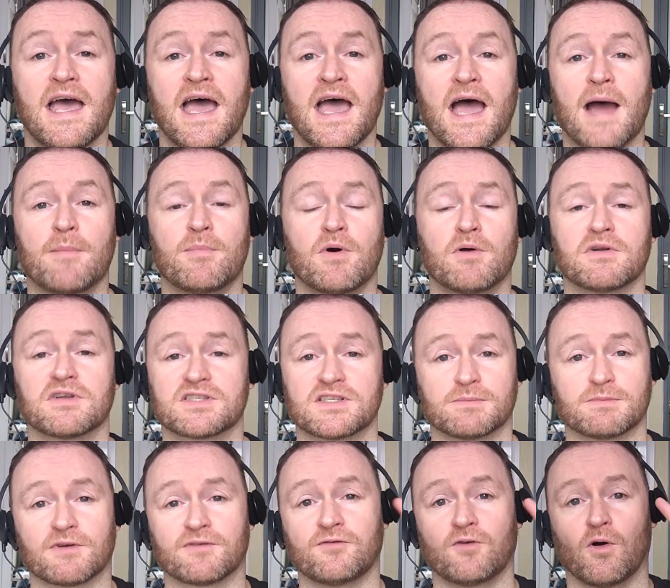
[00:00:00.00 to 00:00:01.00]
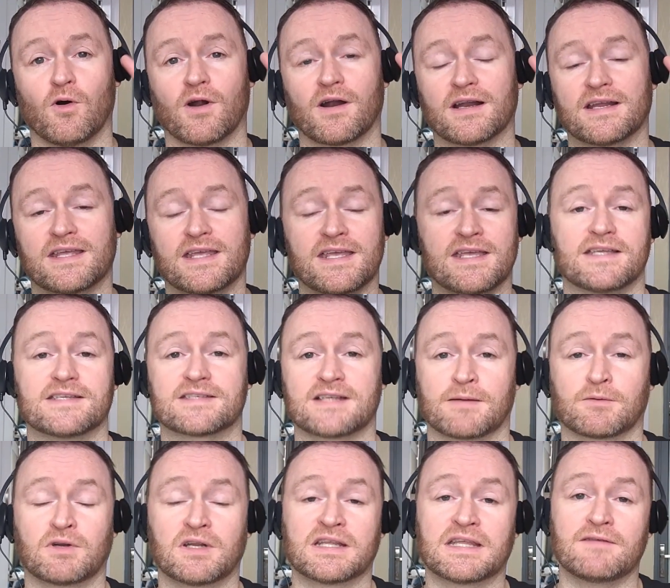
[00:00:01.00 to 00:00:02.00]
Uh, bonus number four is
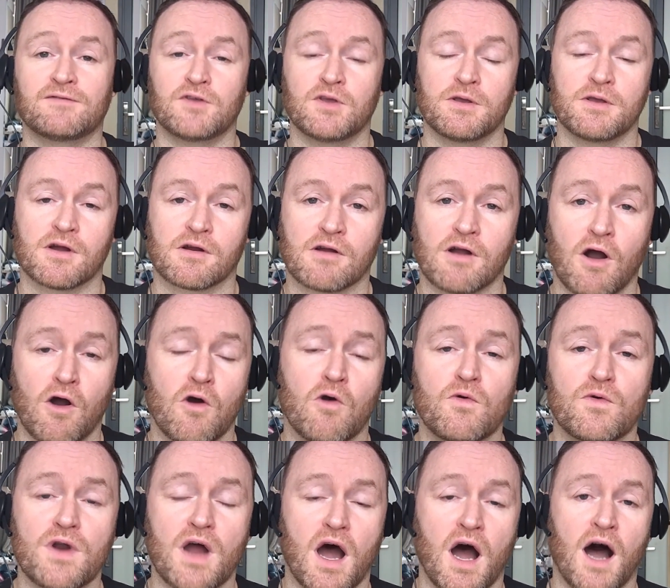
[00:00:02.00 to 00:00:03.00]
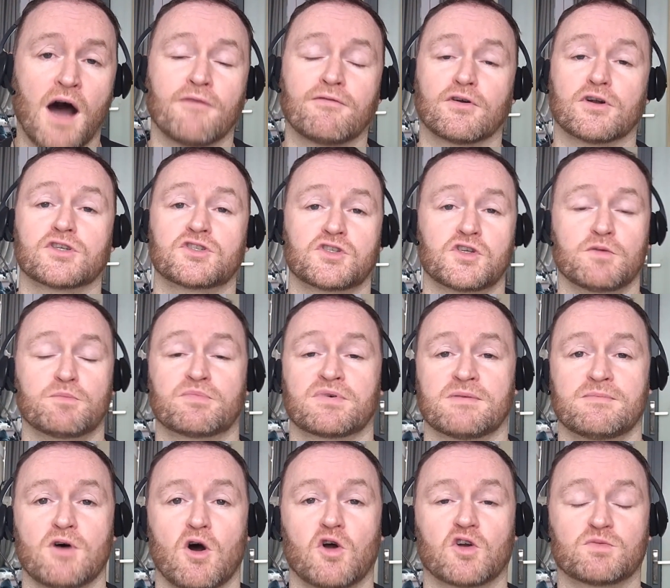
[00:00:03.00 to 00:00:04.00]
I'm going to give you your own offer to
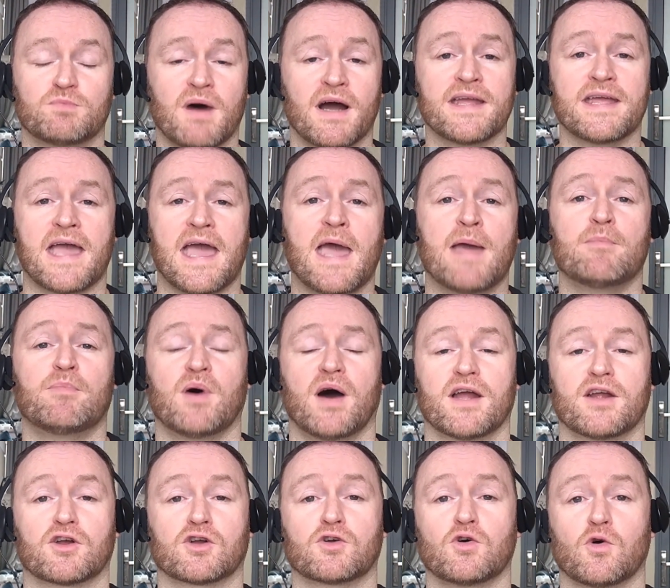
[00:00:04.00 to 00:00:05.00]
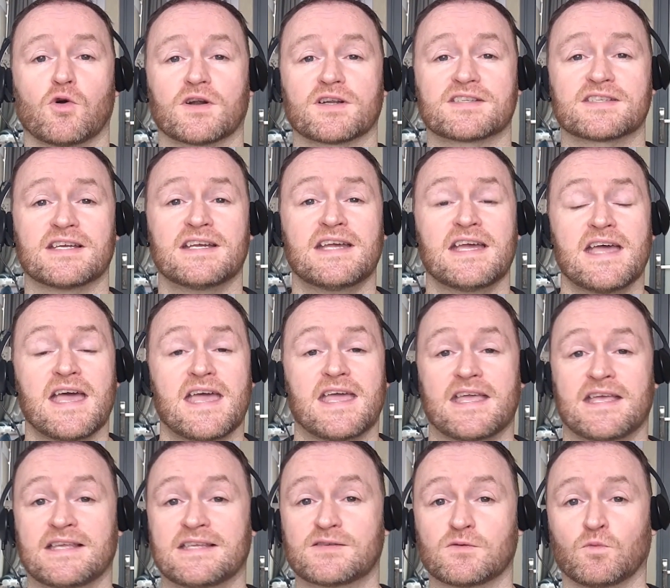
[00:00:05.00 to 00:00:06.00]
promote. My Empire course
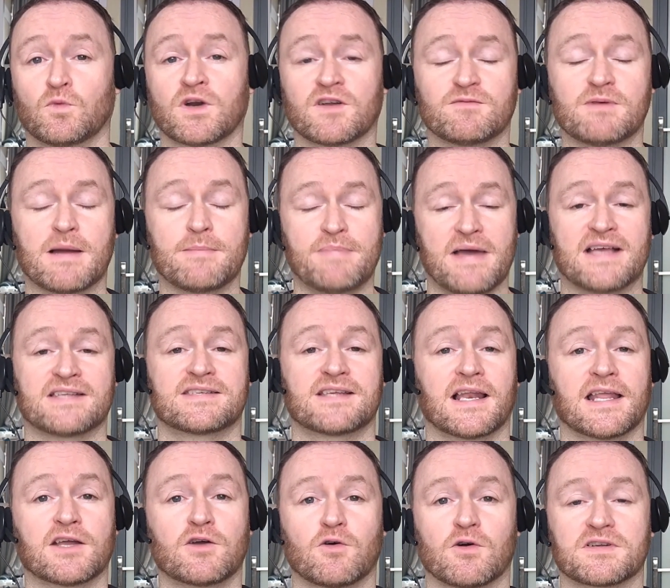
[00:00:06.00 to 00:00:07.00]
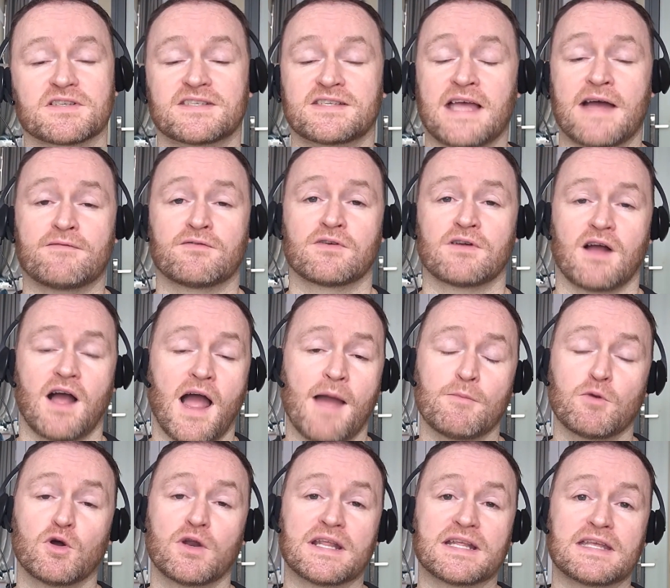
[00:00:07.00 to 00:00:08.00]
is one of my best-selling courses ever.
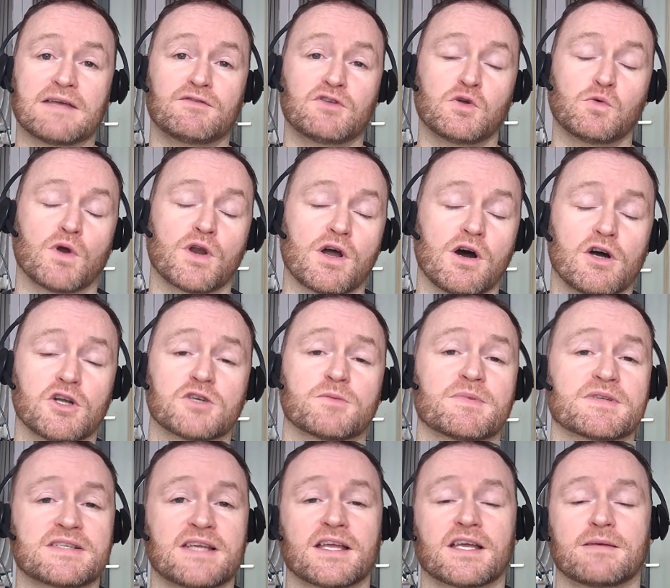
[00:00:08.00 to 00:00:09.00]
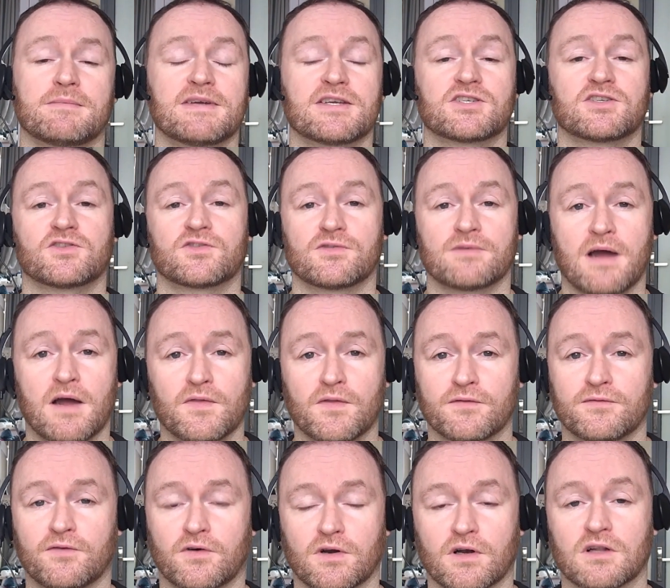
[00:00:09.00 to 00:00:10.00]
I'm going to give you one hundred percent commission throughout
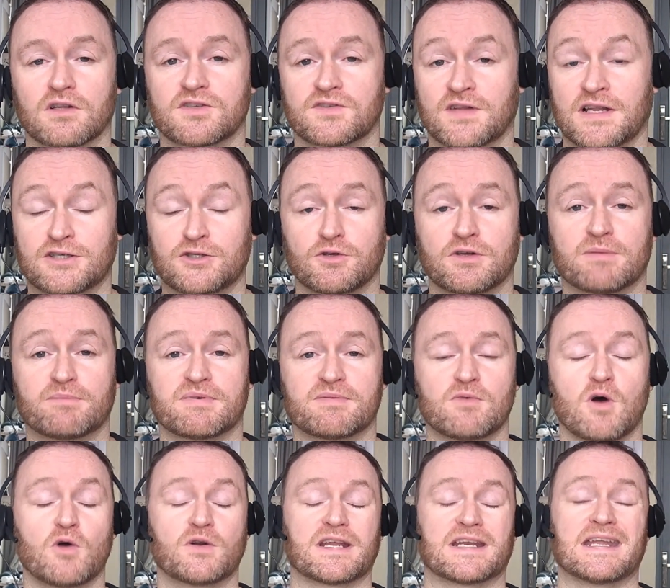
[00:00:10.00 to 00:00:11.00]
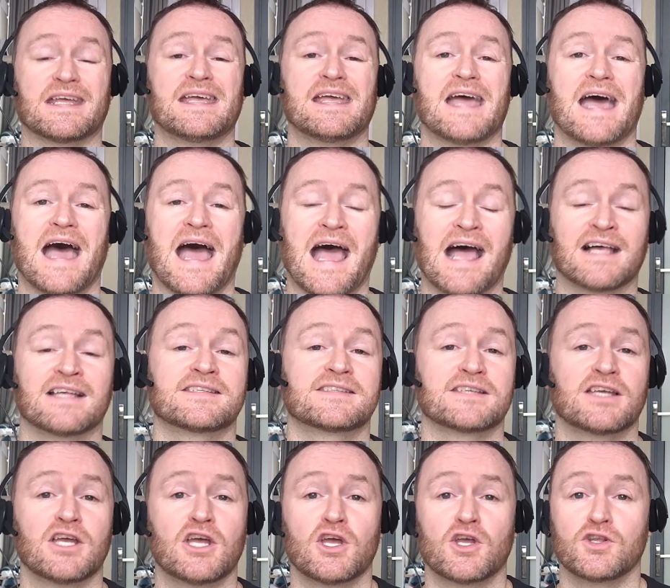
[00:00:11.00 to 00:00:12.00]
the funnel so that you can promote it
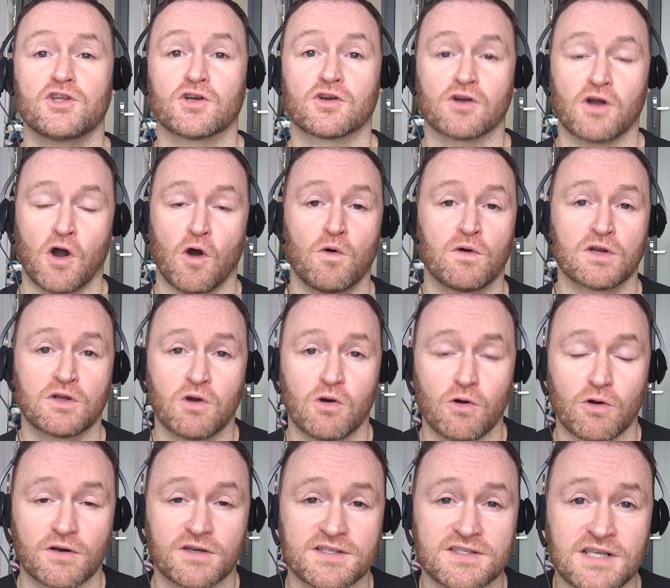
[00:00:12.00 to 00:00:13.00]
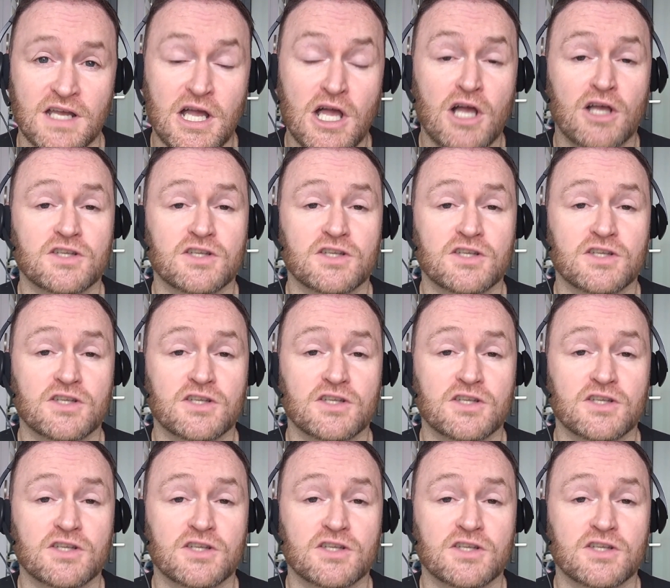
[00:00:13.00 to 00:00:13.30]
as your own course.